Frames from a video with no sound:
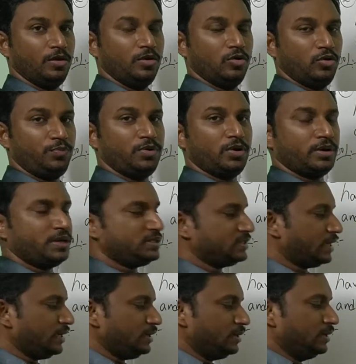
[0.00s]
Hope you
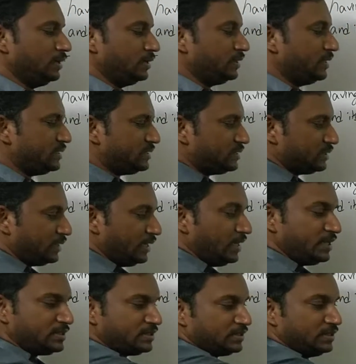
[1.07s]
understand. This
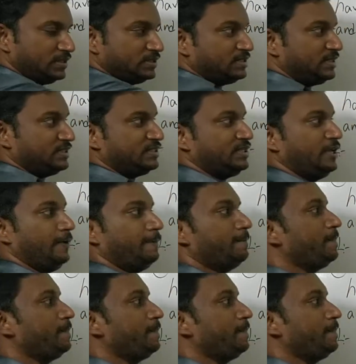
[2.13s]
is 60.